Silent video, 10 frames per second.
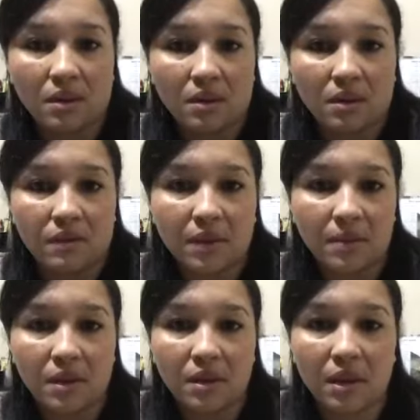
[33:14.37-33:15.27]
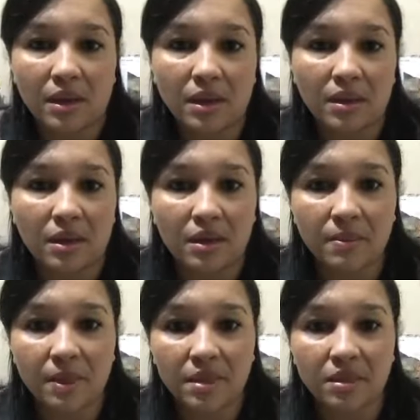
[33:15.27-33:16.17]
Same here. I get clear
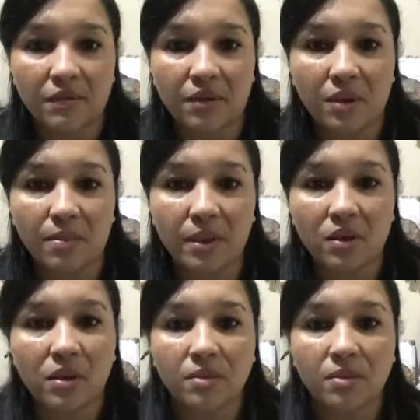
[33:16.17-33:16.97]
messages for helping others,